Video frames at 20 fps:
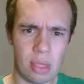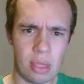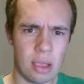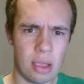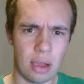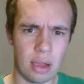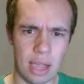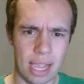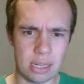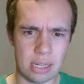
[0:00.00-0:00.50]

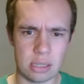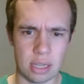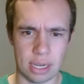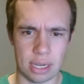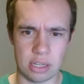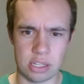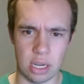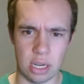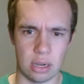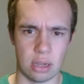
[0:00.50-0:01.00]
Uh, actually, I
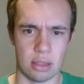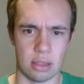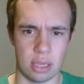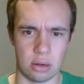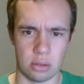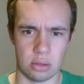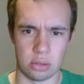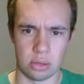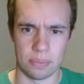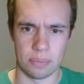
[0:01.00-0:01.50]
can check on
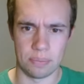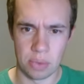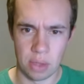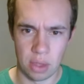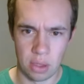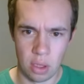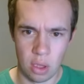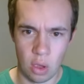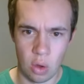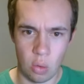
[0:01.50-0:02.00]
that. Hold on.
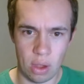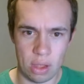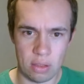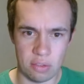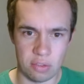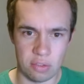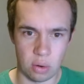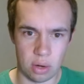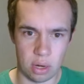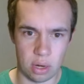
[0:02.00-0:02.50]
Wait
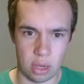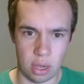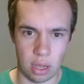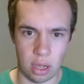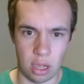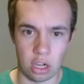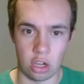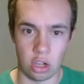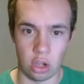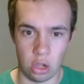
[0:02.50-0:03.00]
for it.
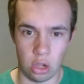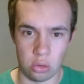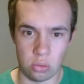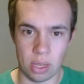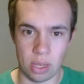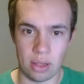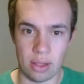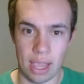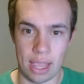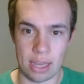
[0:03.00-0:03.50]
Uh,
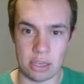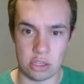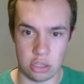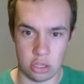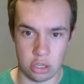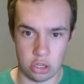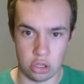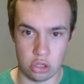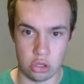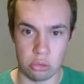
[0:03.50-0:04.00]
Caldwell had
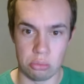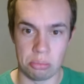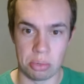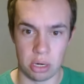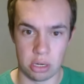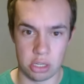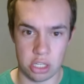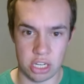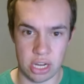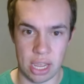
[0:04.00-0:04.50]
two,
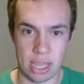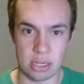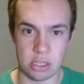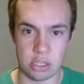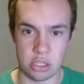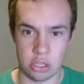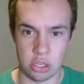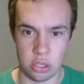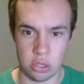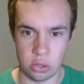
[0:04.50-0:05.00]
Burch
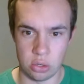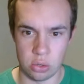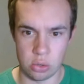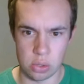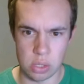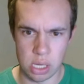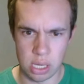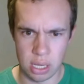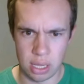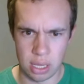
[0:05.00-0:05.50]
had
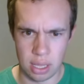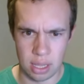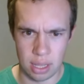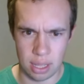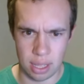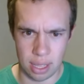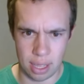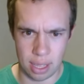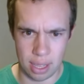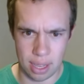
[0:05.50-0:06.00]
two,
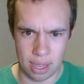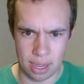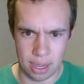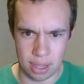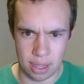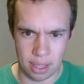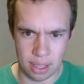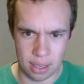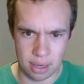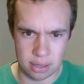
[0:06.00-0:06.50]

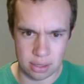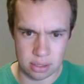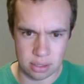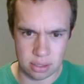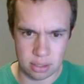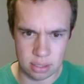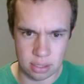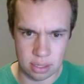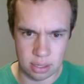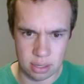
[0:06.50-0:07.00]

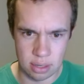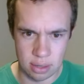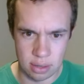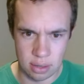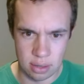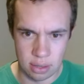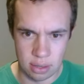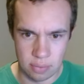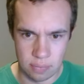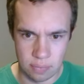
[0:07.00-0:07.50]
and
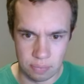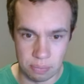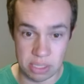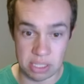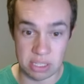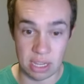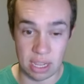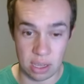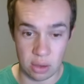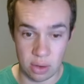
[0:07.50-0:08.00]

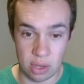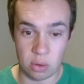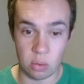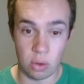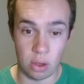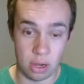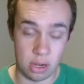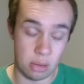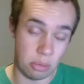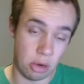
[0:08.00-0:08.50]
Mateo had
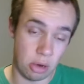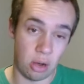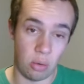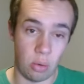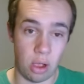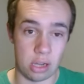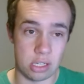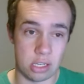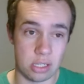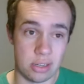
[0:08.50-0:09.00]
one, and Mari
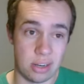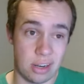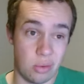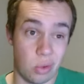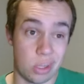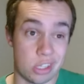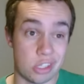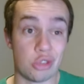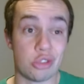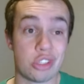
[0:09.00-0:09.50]
Washington had
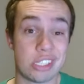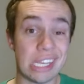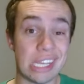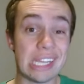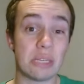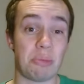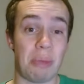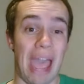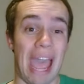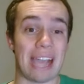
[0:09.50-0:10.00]
one. So
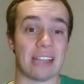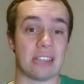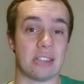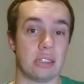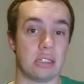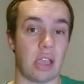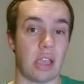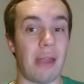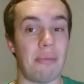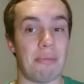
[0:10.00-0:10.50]
six
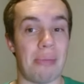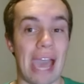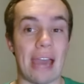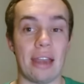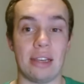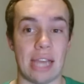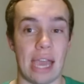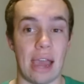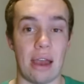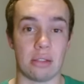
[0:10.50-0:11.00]
passes got
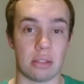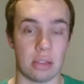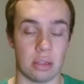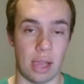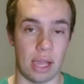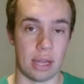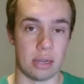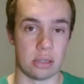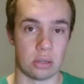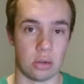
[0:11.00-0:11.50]
batted down at the
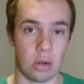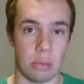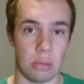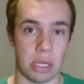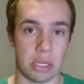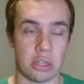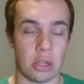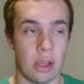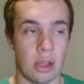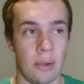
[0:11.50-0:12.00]
line of
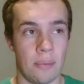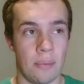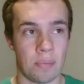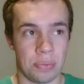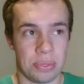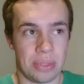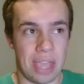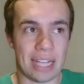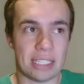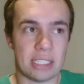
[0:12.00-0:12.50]
scrimmage
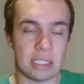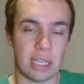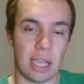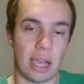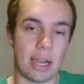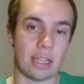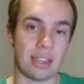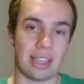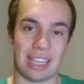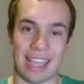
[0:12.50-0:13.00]
that's
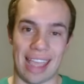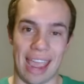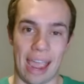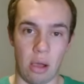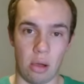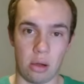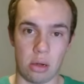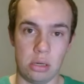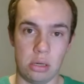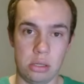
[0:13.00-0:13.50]
kind of the
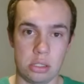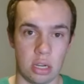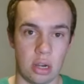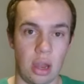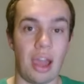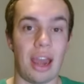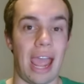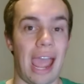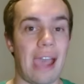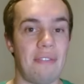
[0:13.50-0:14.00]
counter to
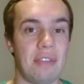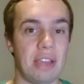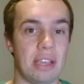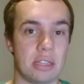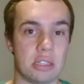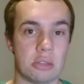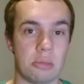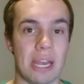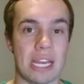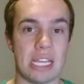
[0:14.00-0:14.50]
not having
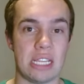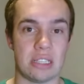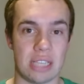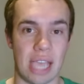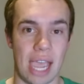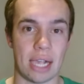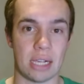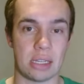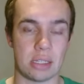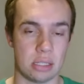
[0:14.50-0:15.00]
as many
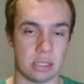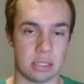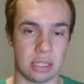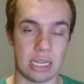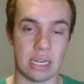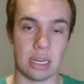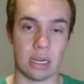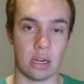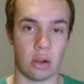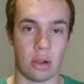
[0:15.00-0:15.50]
sacks as
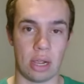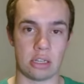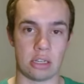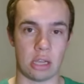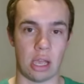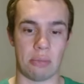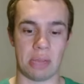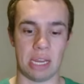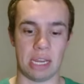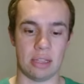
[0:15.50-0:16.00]
they did a great
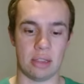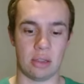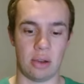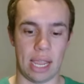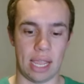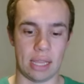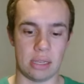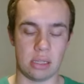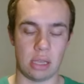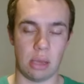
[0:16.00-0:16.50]
job getting their
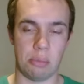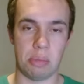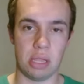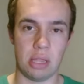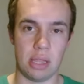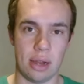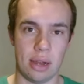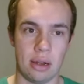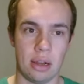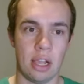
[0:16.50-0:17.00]
hands up
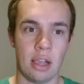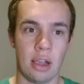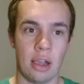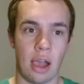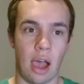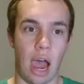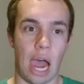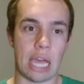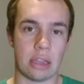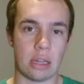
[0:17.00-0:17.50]
in there.
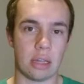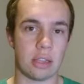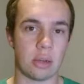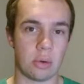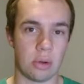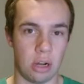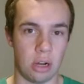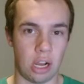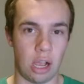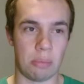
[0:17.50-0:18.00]
I thought there
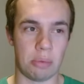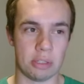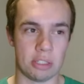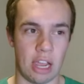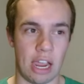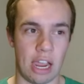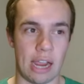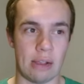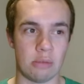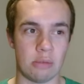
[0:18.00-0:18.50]
were a couple
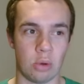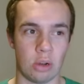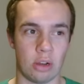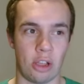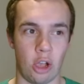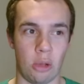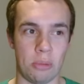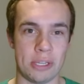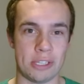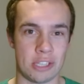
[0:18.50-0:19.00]
times where
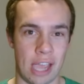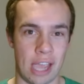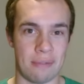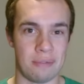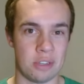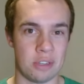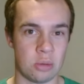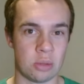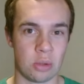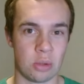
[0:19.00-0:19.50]
Kobe
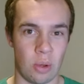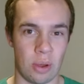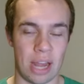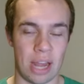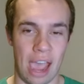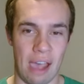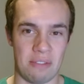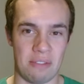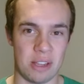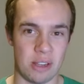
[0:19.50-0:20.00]
Savage was going to
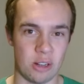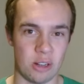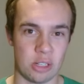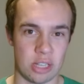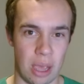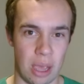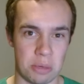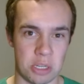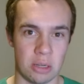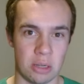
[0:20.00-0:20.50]
have an
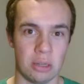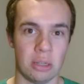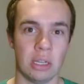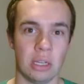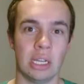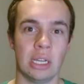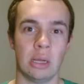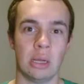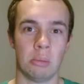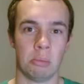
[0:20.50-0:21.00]
interception,
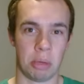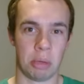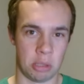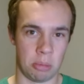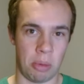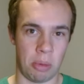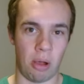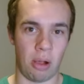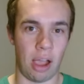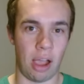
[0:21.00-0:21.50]
but the
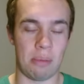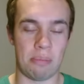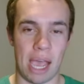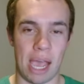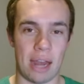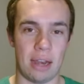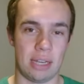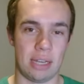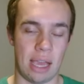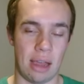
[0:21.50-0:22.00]
ball got
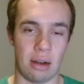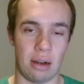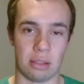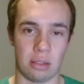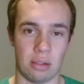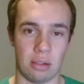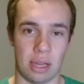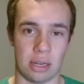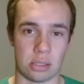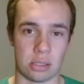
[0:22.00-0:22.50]
batted down at
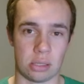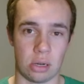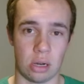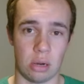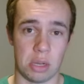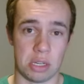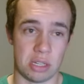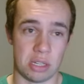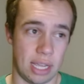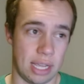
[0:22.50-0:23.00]
the line of
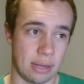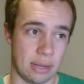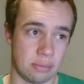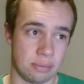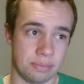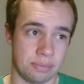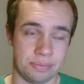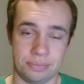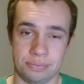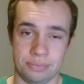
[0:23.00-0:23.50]
scrimmage.
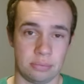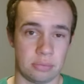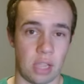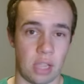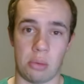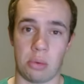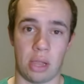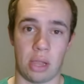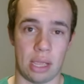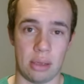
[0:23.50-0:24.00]
And
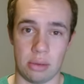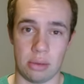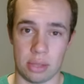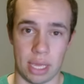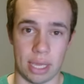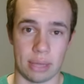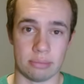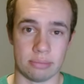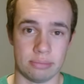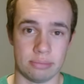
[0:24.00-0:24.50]
I'm okay with
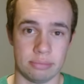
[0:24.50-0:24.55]
that.